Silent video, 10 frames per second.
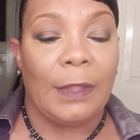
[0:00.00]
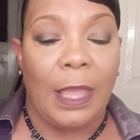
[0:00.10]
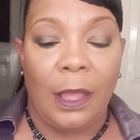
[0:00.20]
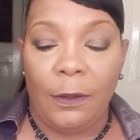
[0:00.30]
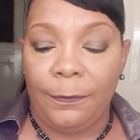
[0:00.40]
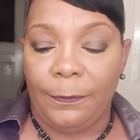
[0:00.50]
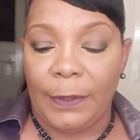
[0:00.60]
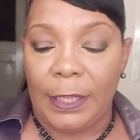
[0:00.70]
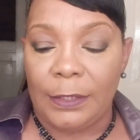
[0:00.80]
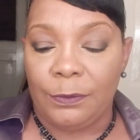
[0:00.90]
e.l.f.
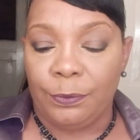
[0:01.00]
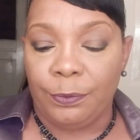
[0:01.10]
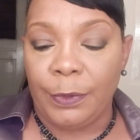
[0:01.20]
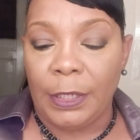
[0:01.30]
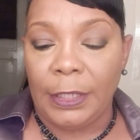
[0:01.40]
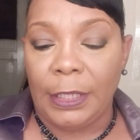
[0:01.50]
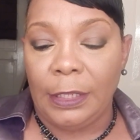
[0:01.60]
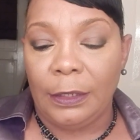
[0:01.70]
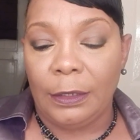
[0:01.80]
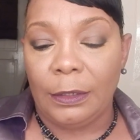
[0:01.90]
is
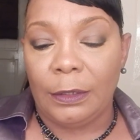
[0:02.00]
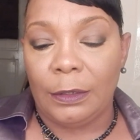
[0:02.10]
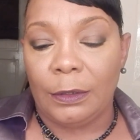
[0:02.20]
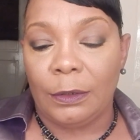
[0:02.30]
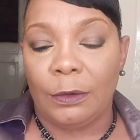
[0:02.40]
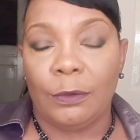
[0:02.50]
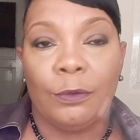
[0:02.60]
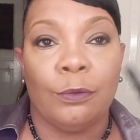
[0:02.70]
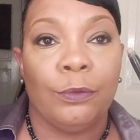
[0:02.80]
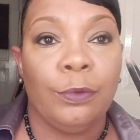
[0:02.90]
really
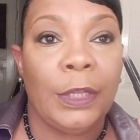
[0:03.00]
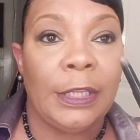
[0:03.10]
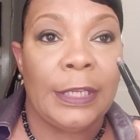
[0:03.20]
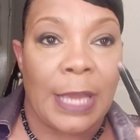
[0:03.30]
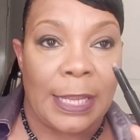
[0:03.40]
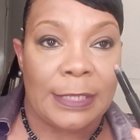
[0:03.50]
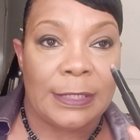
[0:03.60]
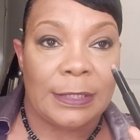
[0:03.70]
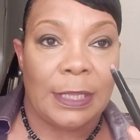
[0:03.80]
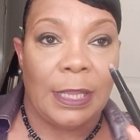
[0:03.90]

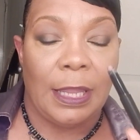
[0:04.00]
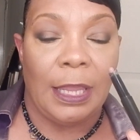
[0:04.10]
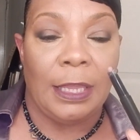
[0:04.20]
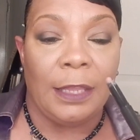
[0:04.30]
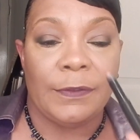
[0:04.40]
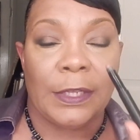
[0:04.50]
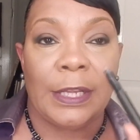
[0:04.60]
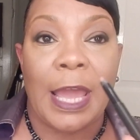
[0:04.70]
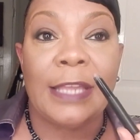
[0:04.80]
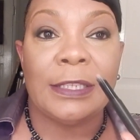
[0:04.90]
nice. It gives a
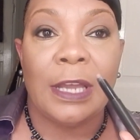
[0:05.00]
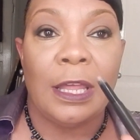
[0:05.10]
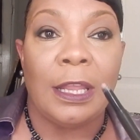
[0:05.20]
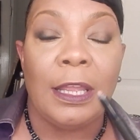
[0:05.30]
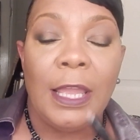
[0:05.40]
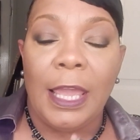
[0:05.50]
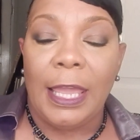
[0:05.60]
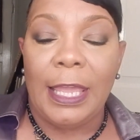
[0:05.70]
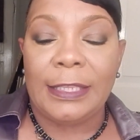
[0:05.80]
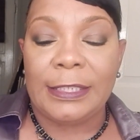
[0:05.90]
nice color.
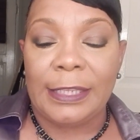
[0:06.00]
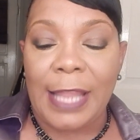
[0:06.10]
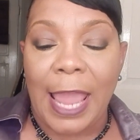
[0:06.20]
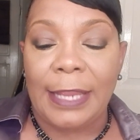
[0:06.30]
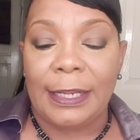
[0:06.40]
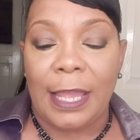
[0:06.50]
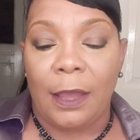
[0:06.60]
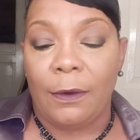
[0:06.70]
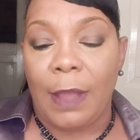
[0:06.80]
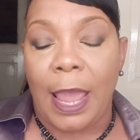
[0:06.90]
It's light
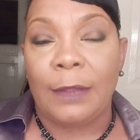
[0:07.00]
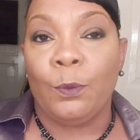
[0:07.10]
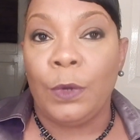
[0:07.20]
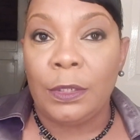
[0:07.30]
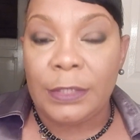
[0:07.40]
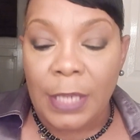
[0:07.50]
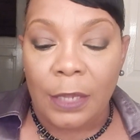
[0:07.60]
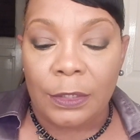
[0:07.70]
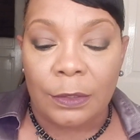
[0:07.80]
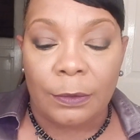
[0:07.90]
now. I will
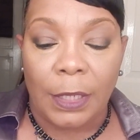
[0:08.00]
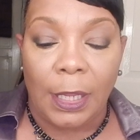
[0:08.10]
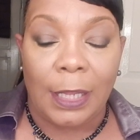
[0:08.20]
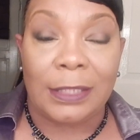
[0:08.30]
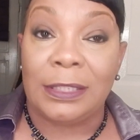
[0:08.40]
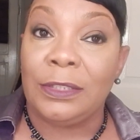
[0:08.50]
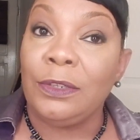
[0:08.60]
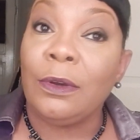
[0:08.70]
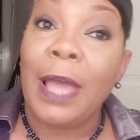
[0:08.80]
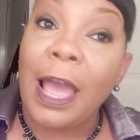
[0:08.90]
tell you,
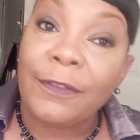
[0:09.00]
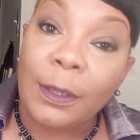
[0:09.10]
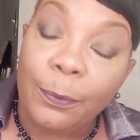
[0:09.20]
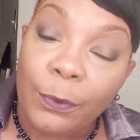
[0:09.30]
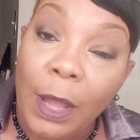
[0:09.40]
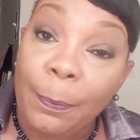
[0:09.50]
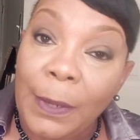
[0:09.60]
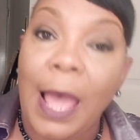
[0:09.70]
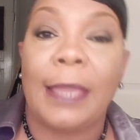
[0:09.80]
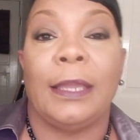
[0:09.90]
you'll have to
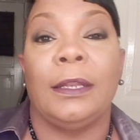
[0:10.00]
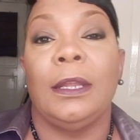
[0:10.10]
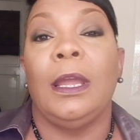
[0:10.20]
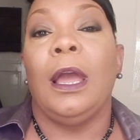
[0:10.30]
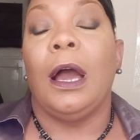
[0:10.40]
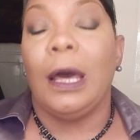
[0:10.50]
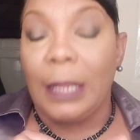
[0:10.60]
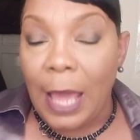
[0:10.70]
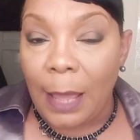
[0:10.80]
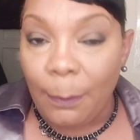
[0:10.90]
apply it a
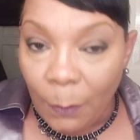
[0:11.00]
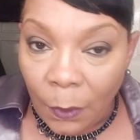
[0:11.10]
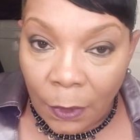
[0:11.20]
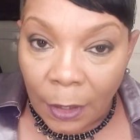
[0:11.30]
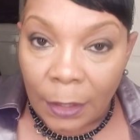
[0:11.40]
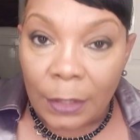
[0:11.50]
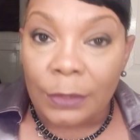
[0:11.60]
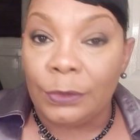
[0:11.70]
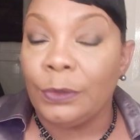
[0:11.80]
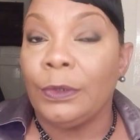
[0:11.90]
lot more
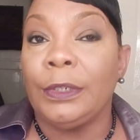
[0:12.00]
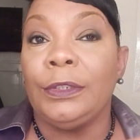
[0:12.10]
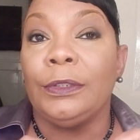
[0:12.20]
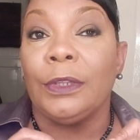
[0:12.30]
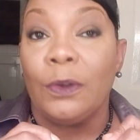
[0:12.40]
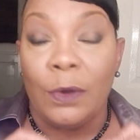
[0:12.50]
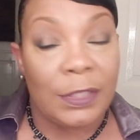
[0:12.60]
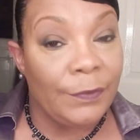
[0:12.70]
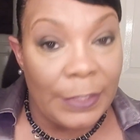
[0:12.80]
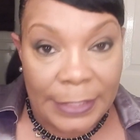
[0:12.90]
during the
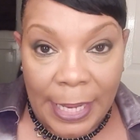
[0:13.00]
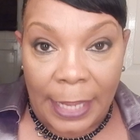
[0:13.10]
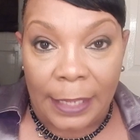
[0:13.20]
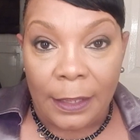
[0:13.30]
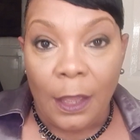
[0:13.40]
course of your day,